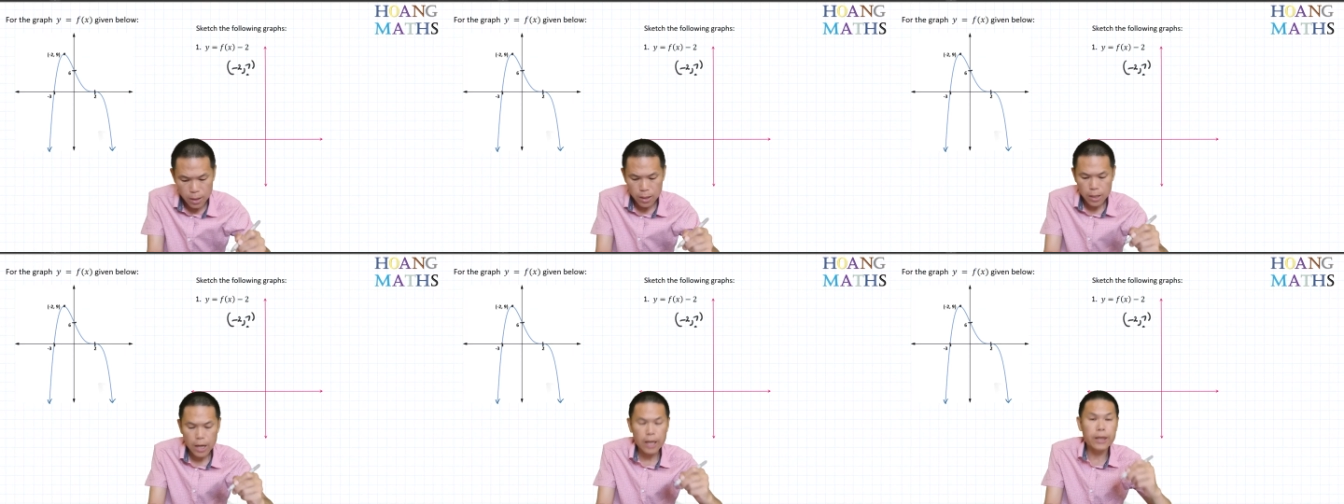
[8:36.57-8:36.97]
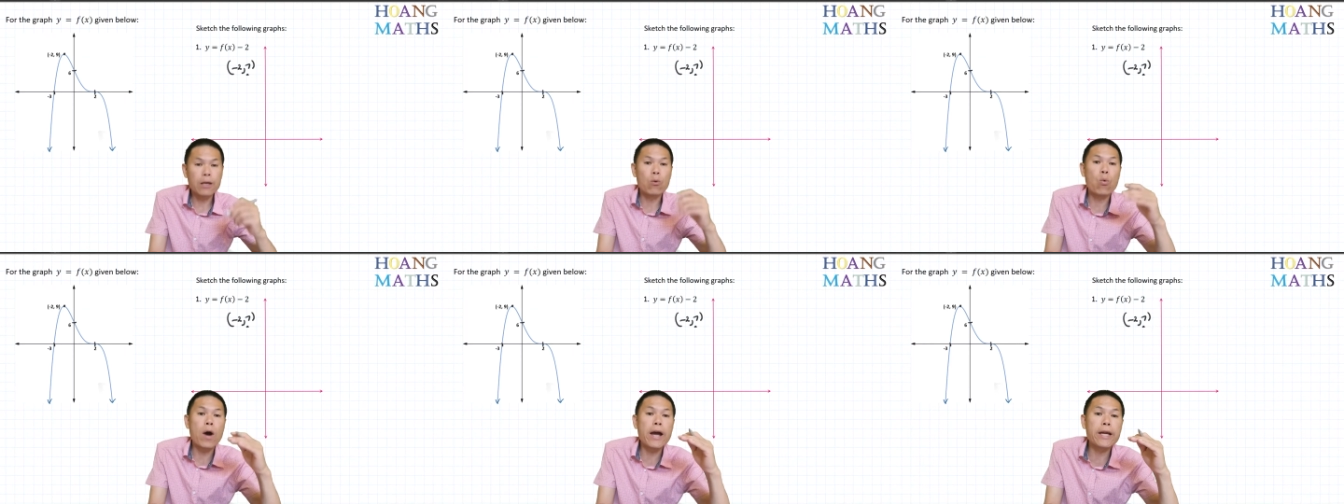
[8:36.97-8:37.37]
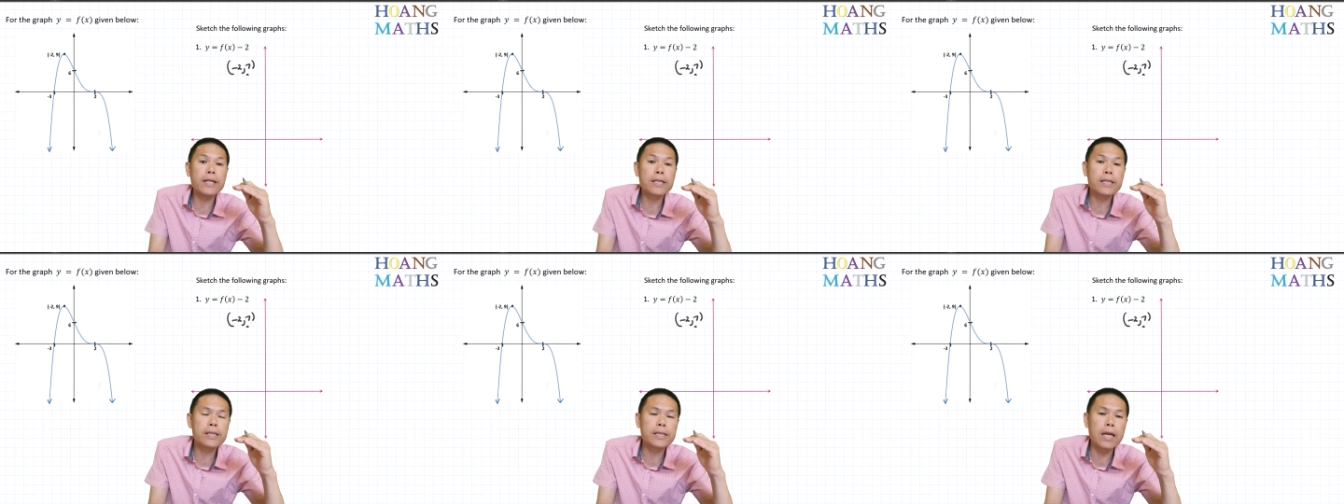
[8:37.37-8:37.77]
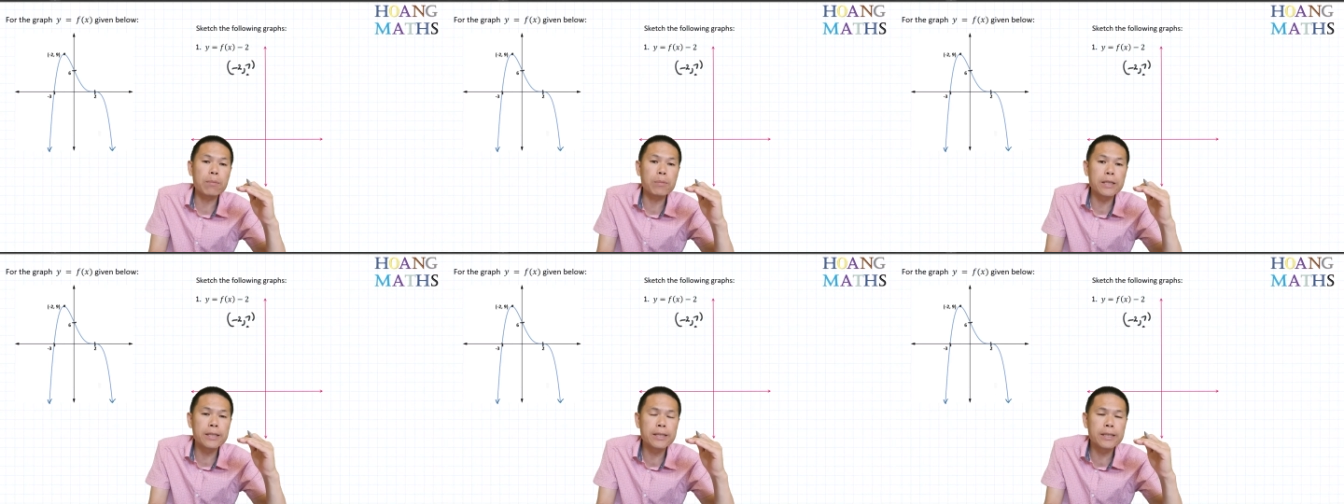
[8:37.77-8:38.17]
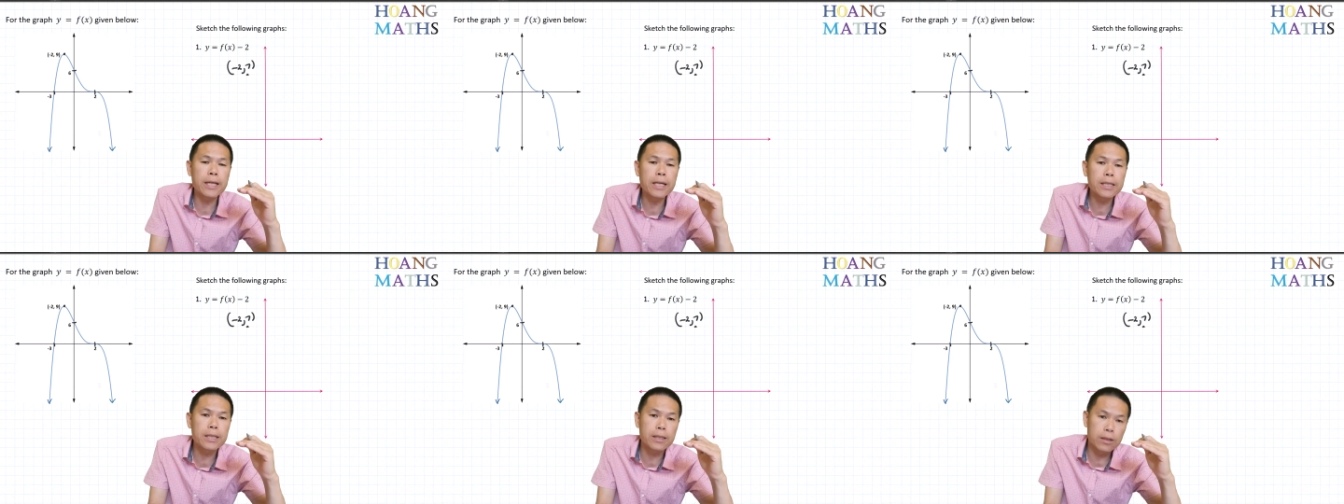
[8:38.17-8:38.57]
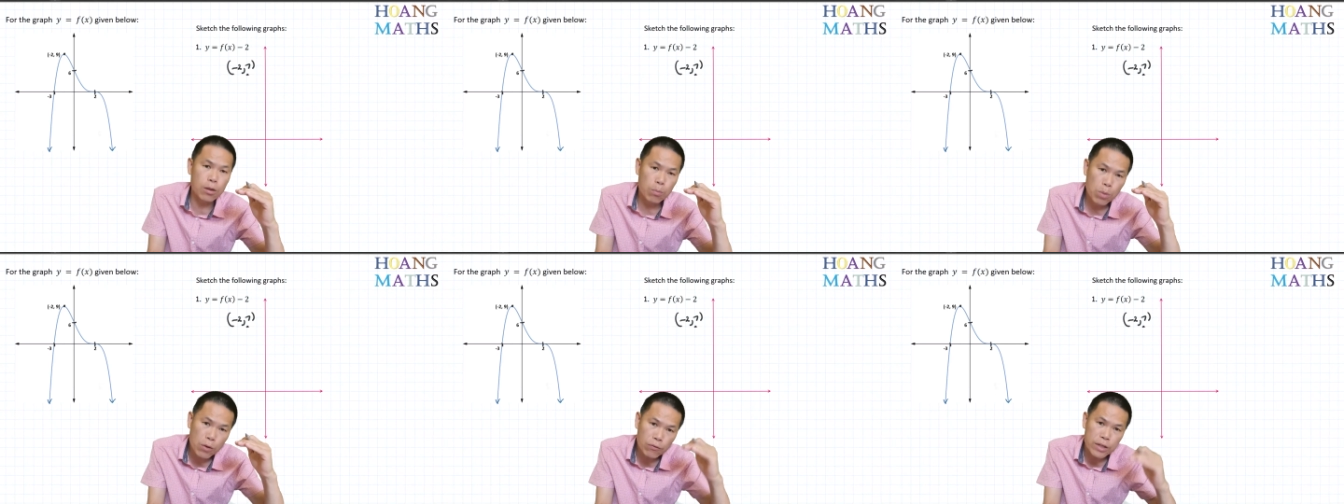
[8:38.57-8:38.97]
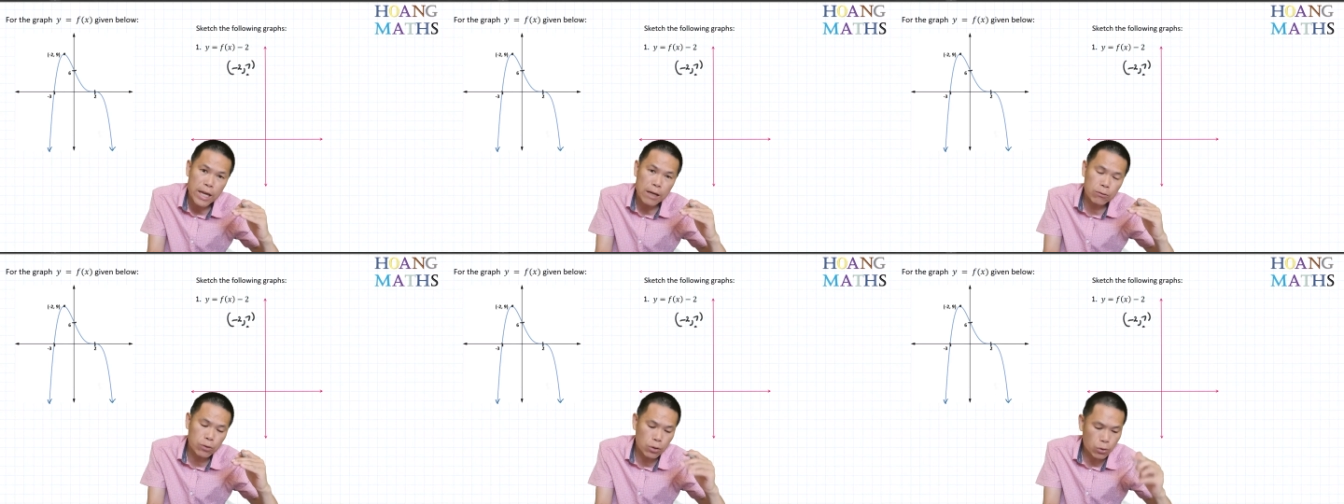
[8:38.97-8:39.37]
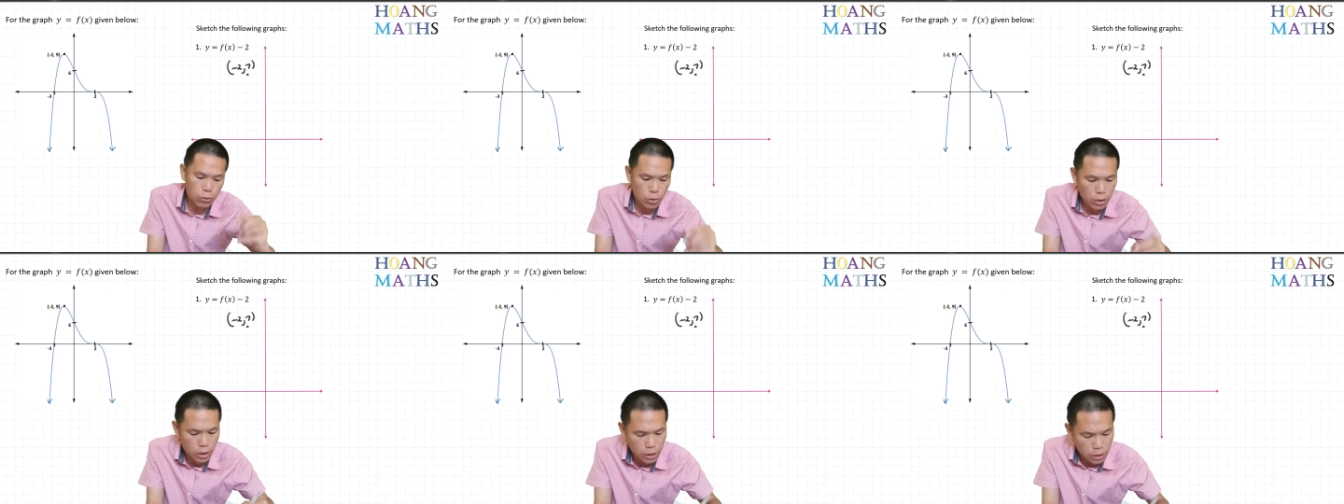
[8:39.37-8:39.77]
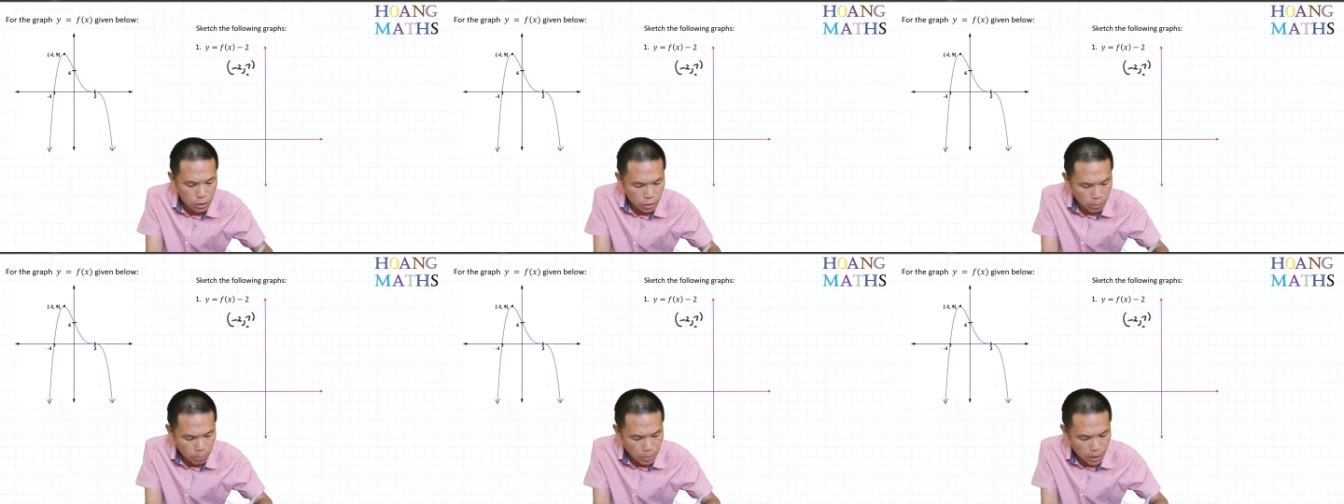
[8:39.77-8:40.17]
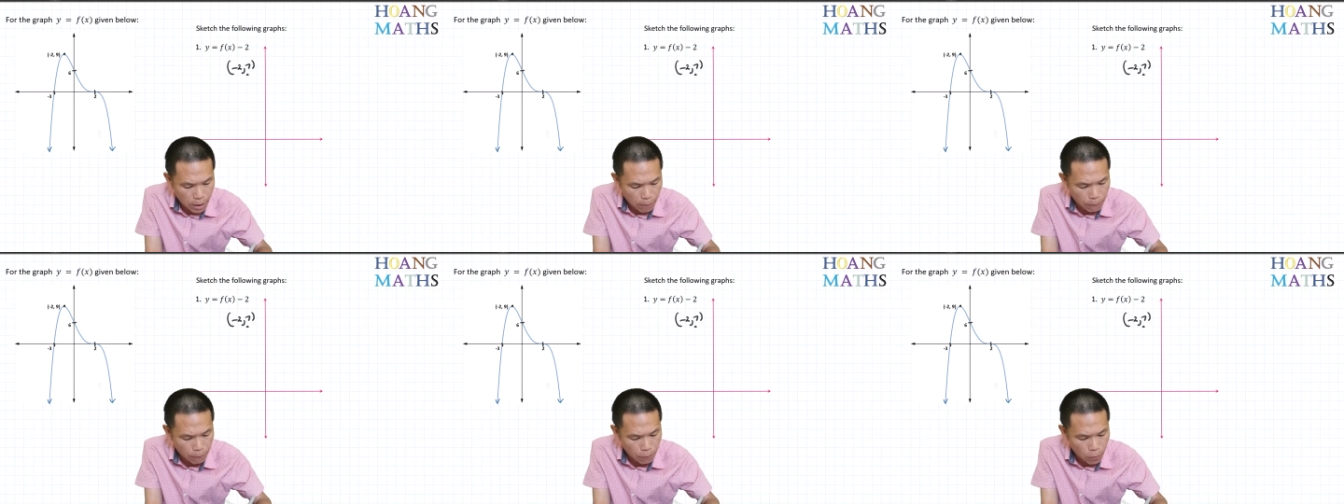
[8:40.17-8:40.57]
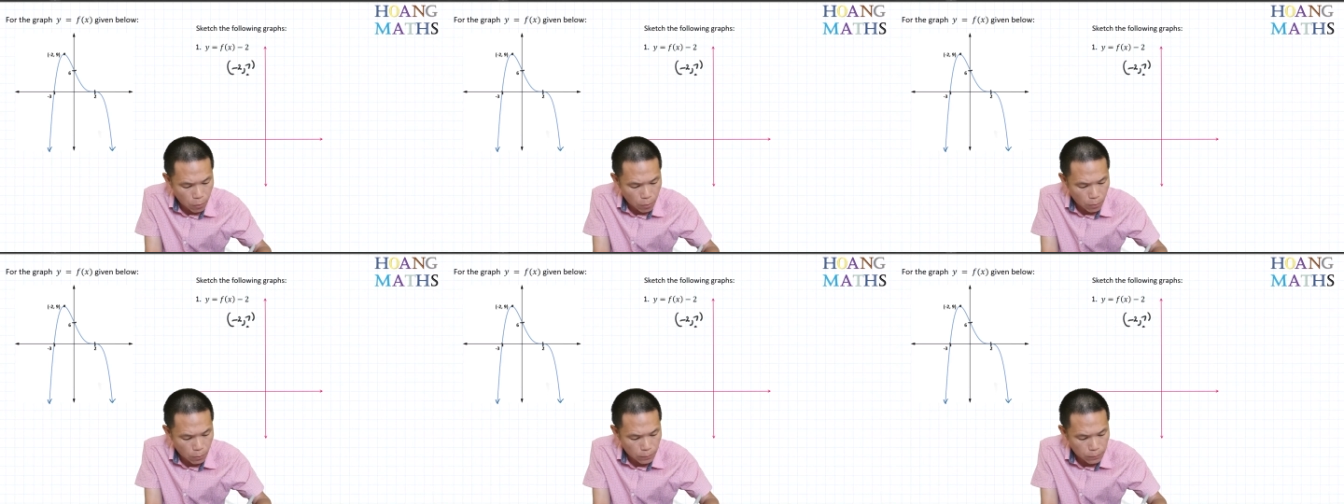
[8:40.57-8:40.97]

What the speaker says: And the y-intercept is 6, so move down 2 units, become 4.